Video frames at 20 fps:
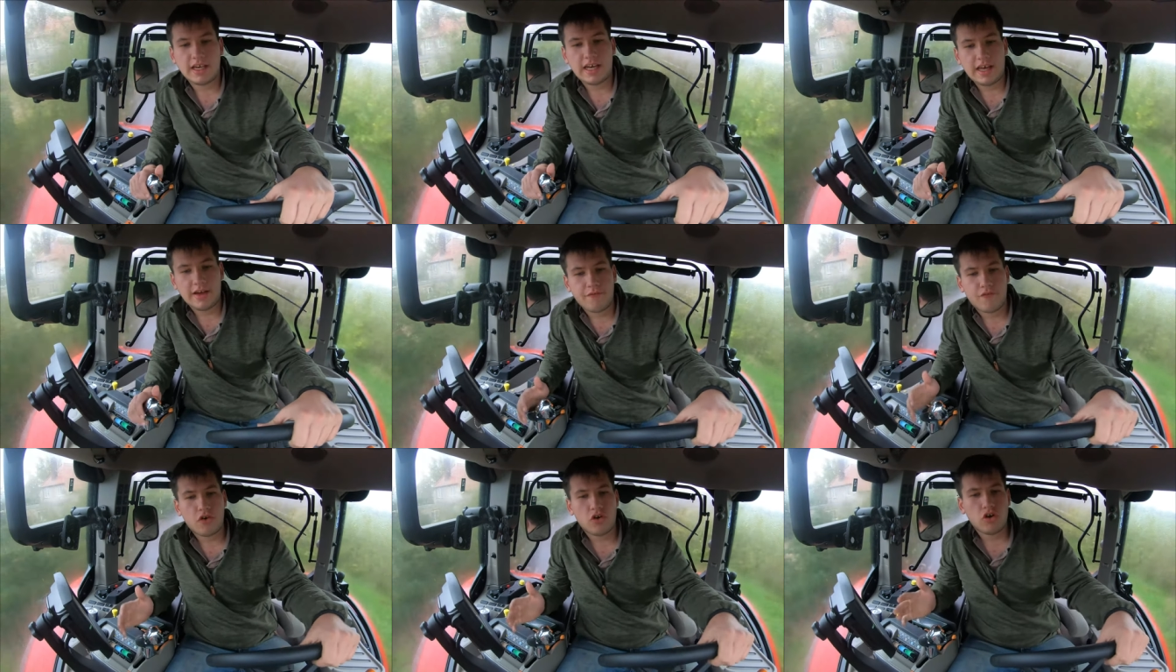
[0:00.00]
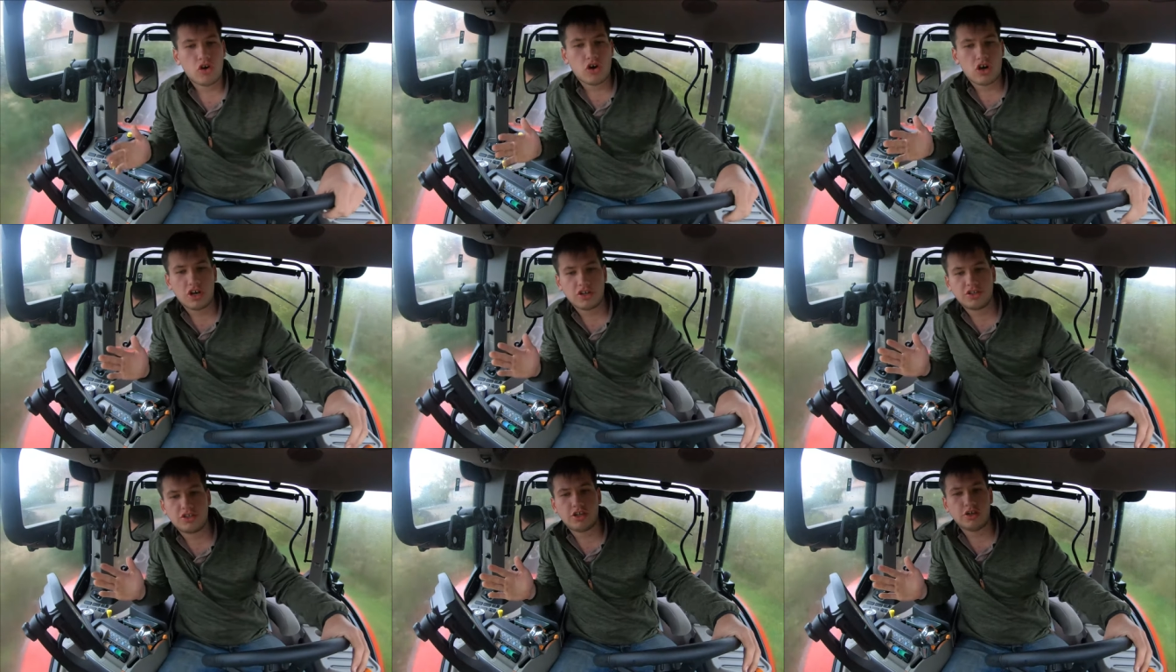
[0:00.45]
And
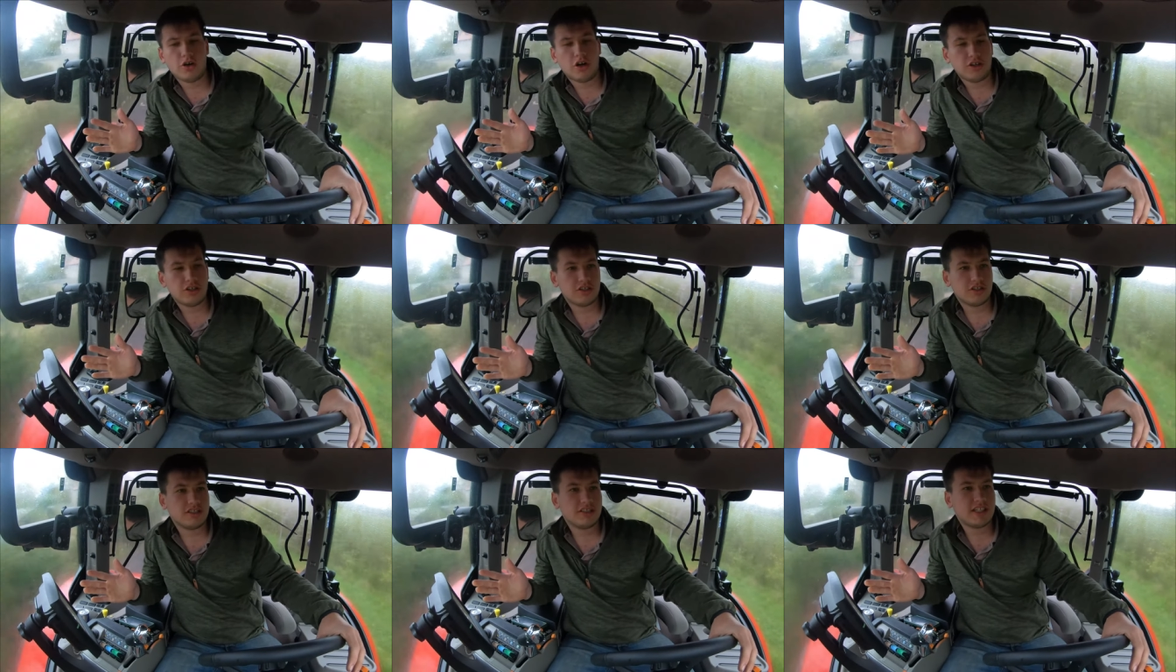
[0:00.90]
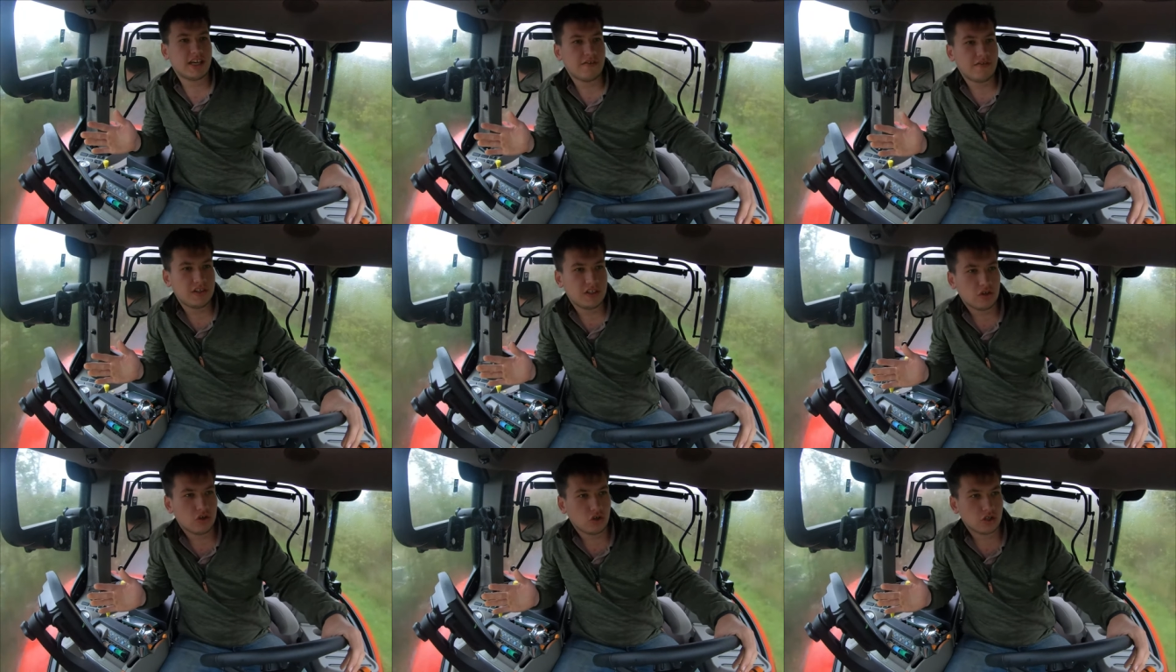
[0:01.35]
for a two hundred and
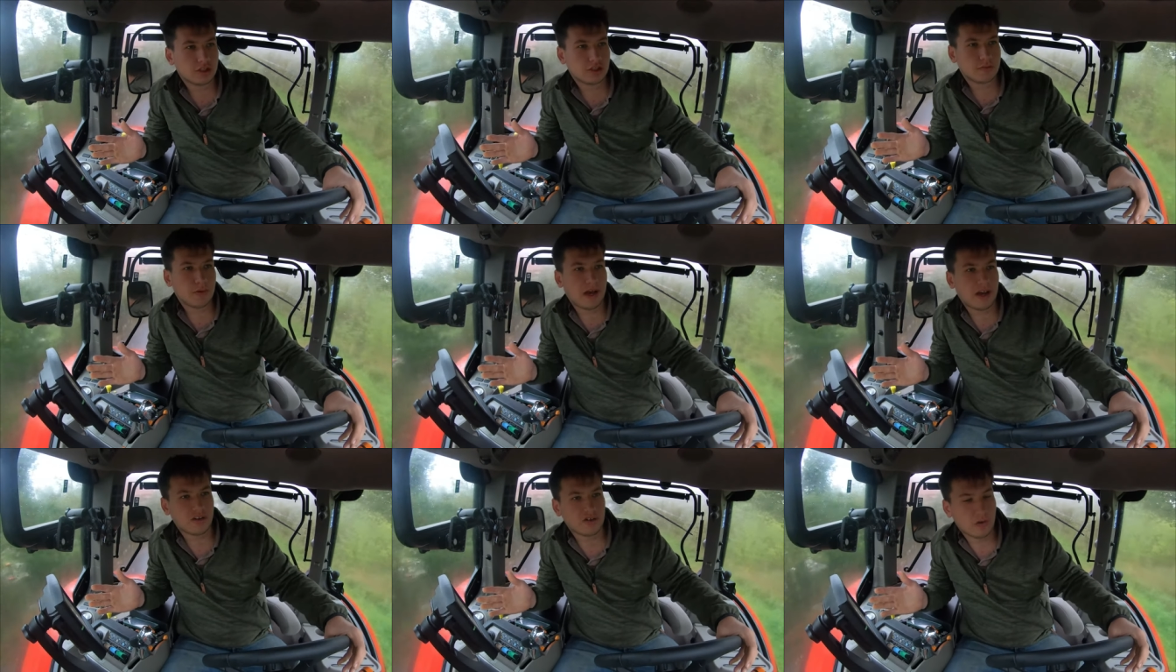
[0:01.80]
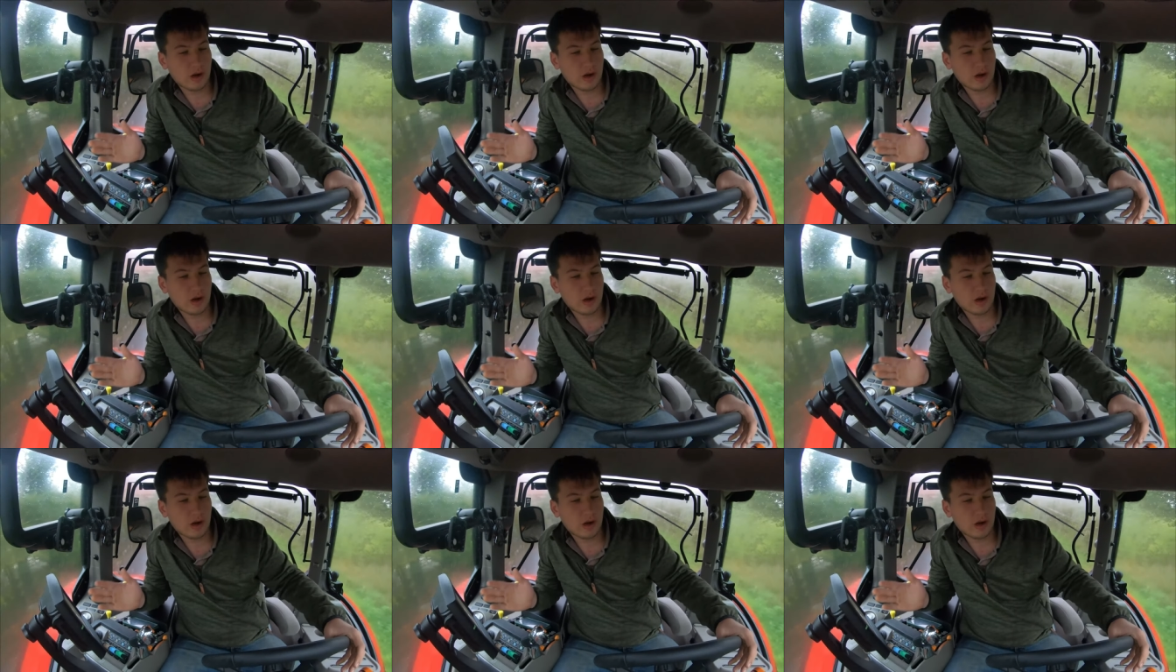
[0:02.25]
seventy horsepower,